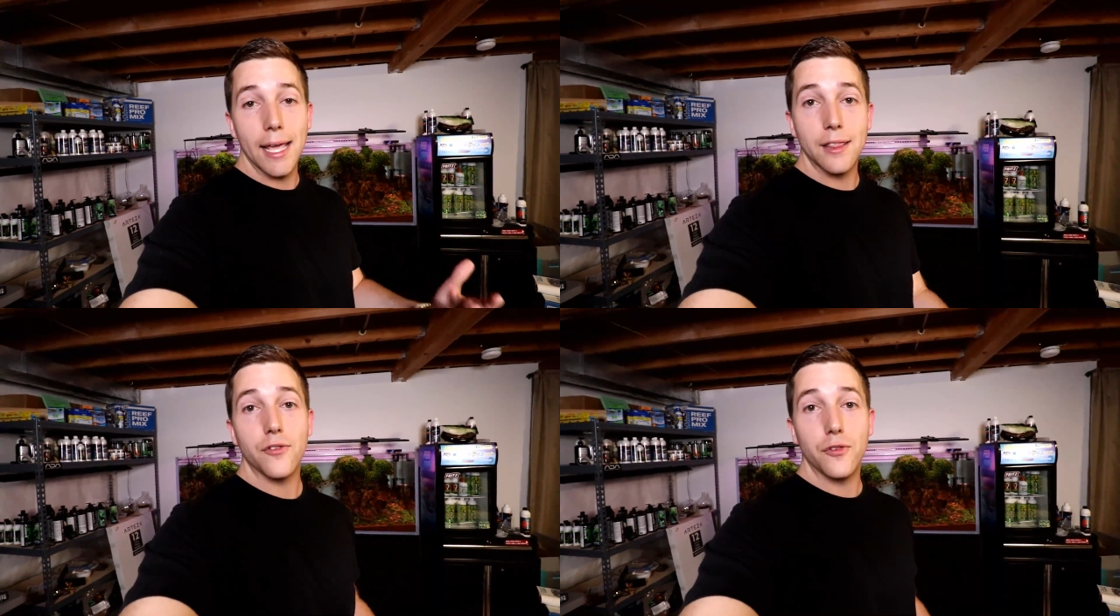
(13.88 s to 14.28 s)

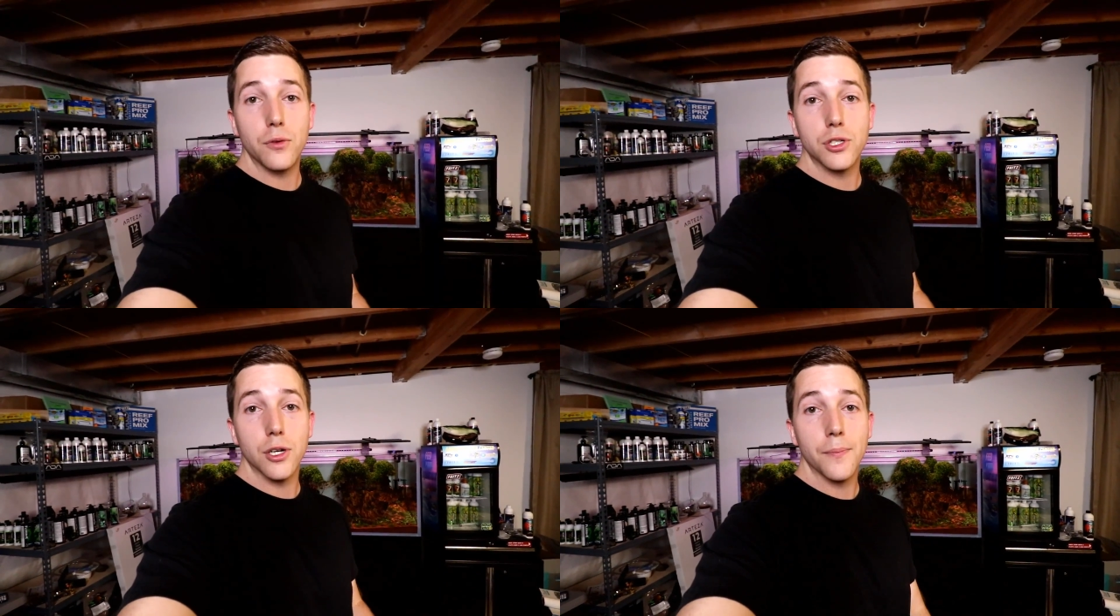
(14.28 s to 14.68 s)
in the
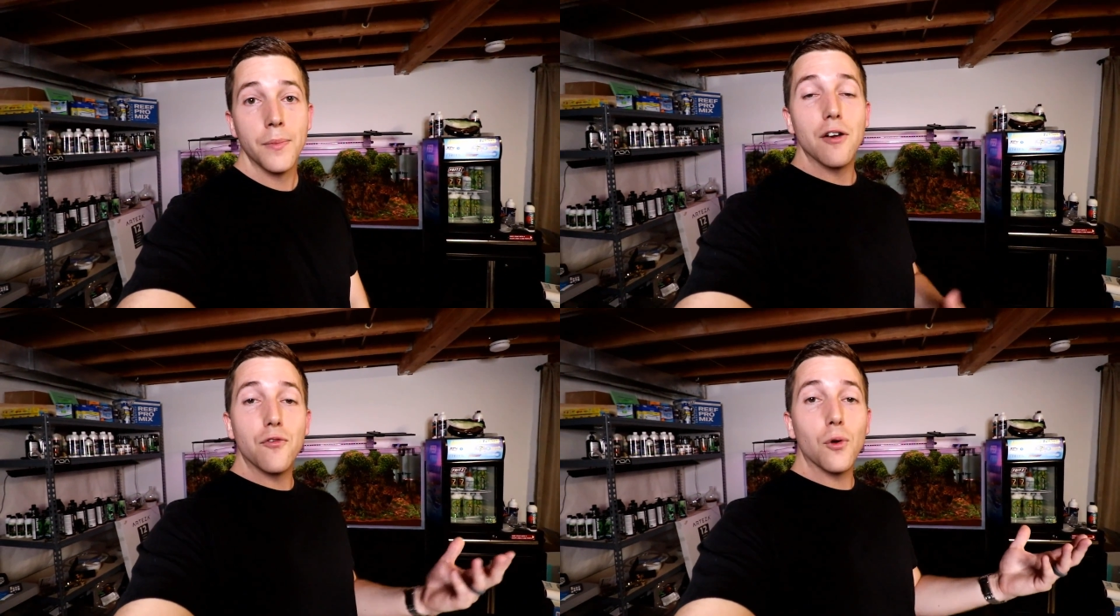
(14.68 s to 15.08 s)
future.
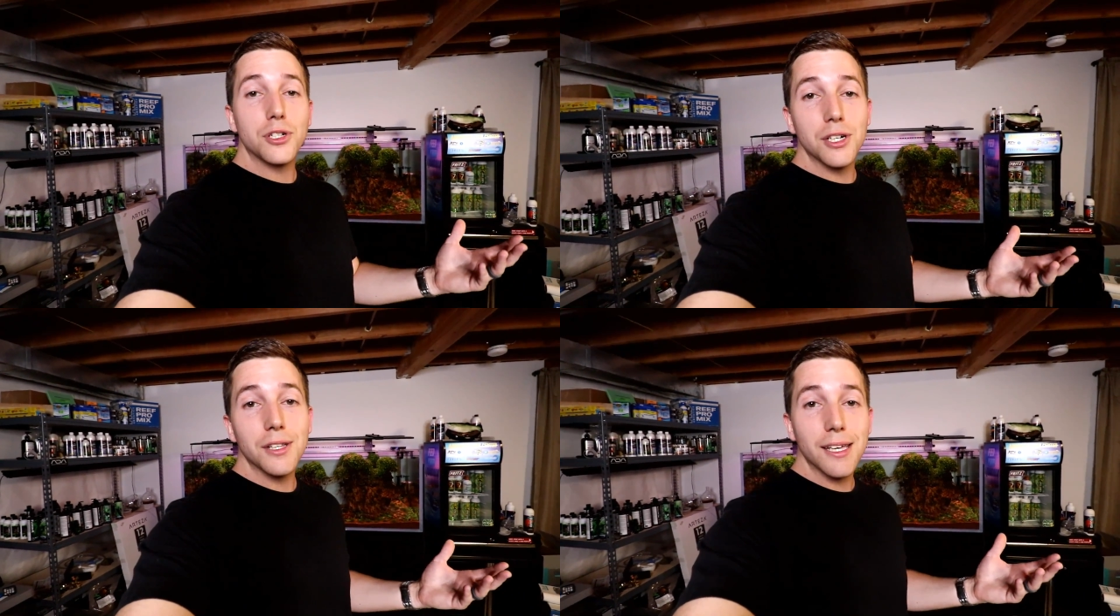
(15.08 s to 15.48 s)
And
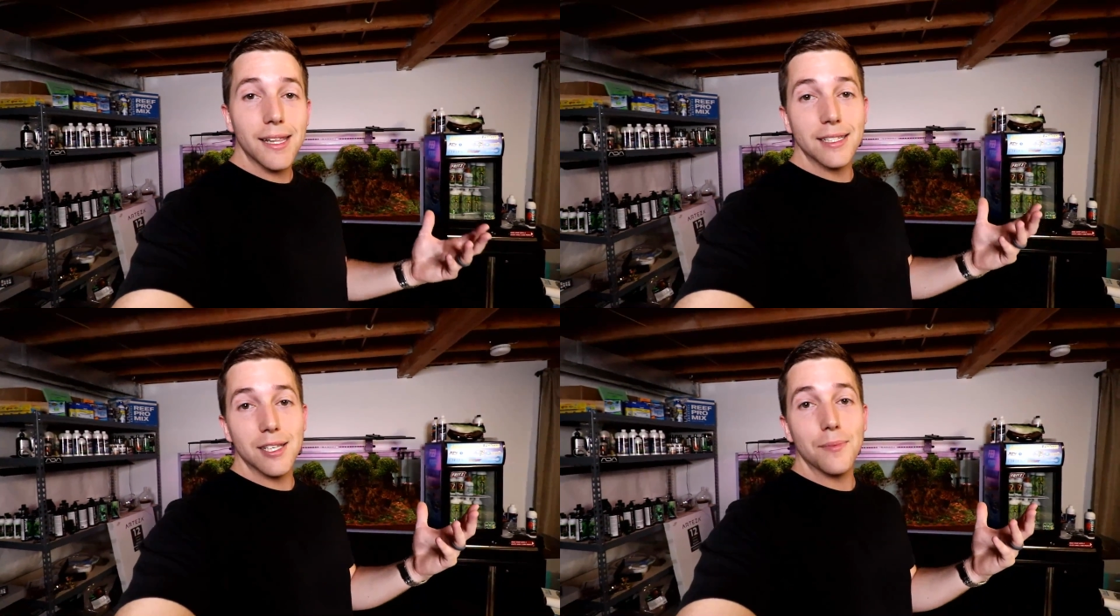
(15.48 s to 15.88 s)
unfortunately,
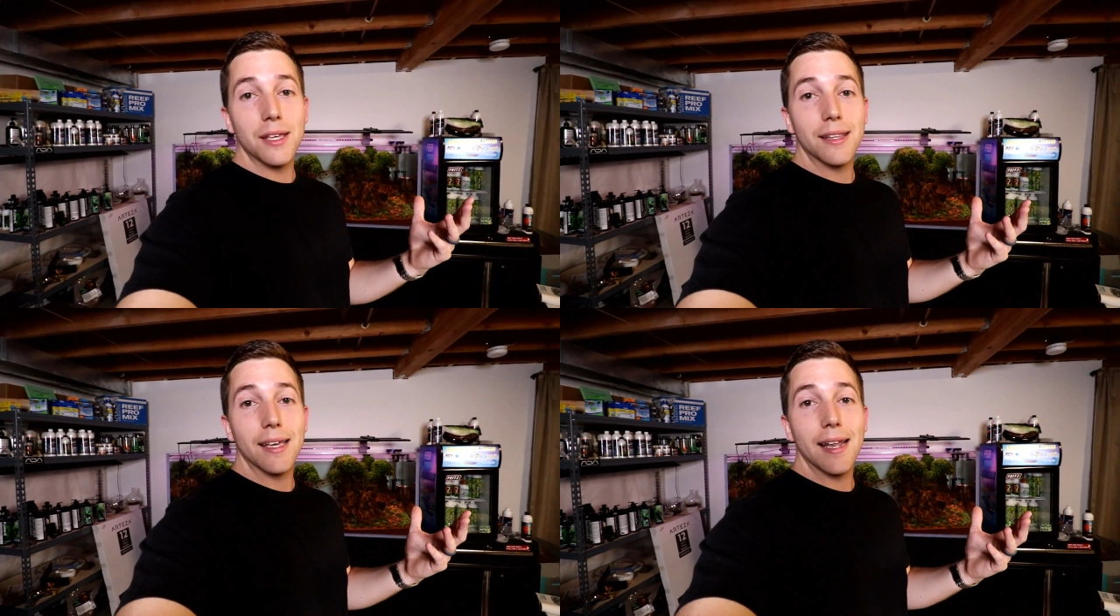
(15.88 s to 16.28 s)
that's
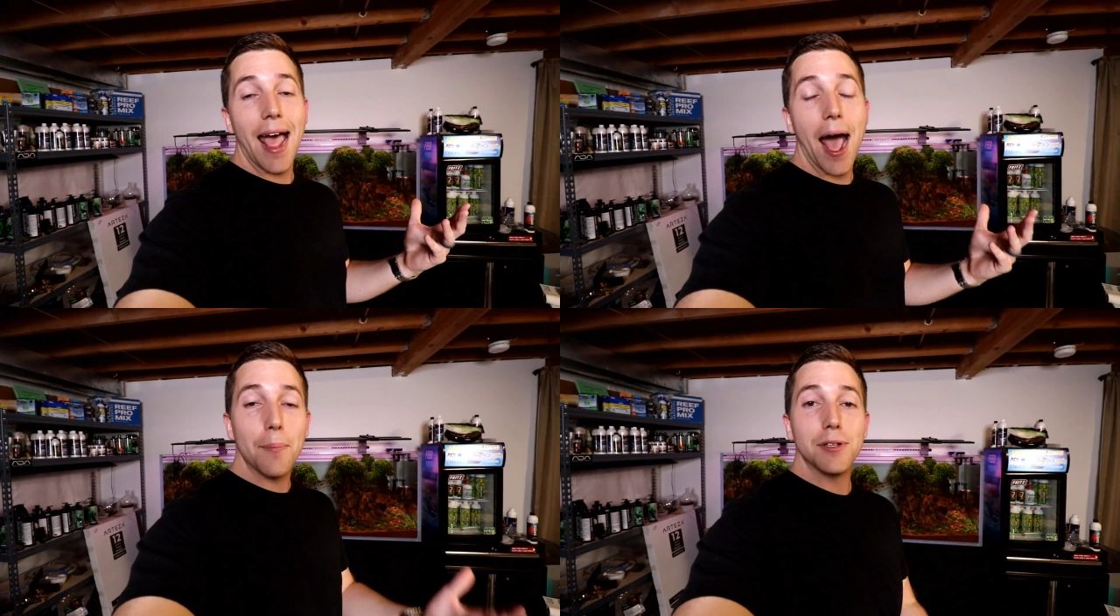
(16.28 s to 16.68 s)
something that
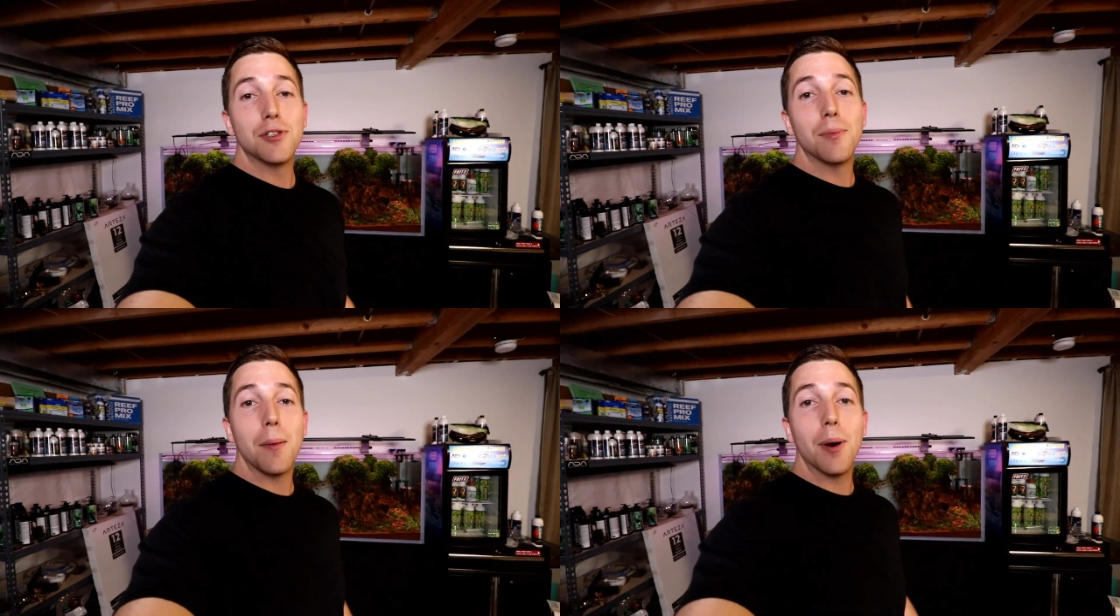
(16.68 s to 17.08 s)

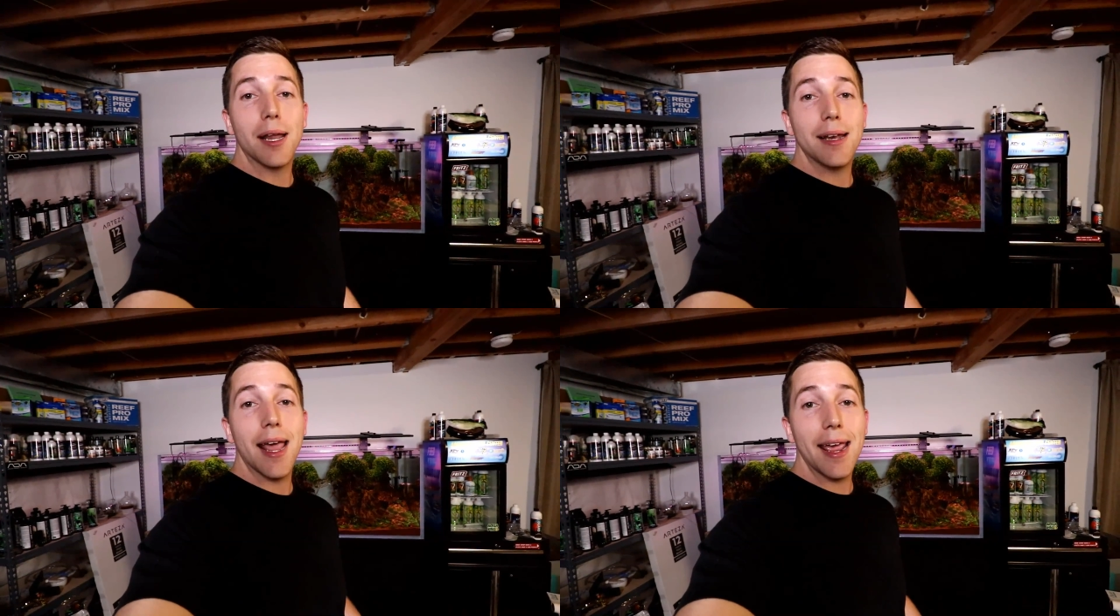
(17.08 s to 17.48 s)
happened to my
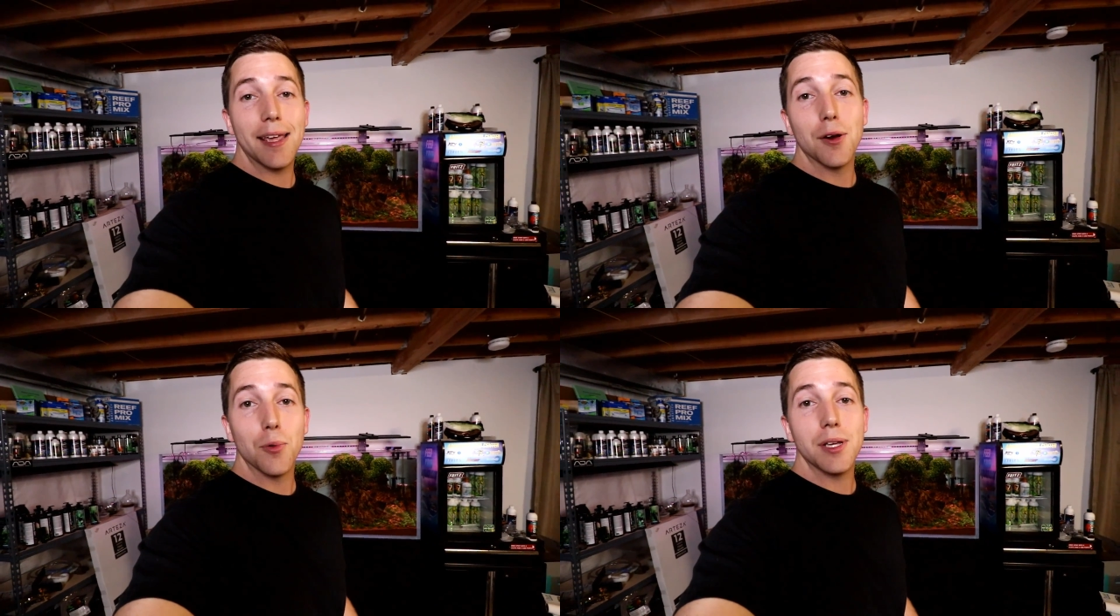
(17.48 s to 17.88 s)
buddy
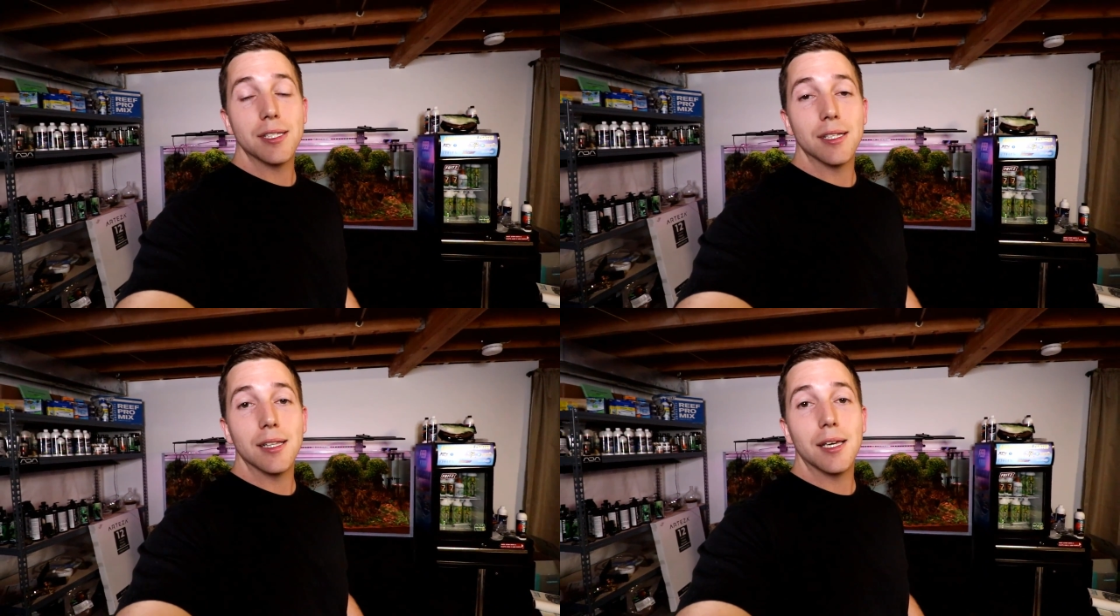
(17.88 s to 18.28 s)
Nate here
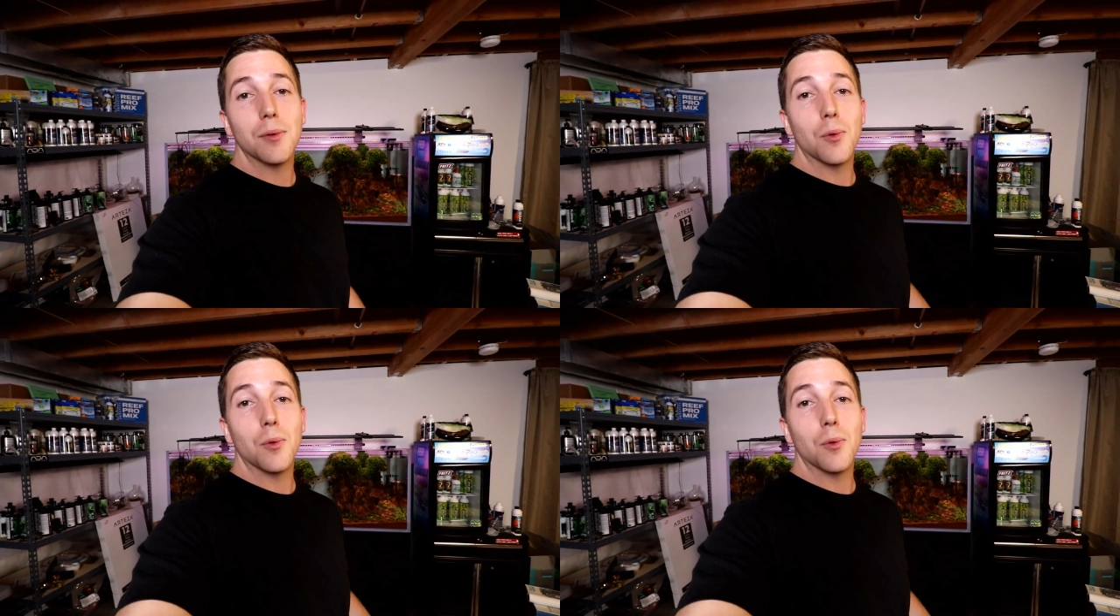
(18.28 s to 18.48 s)
recently.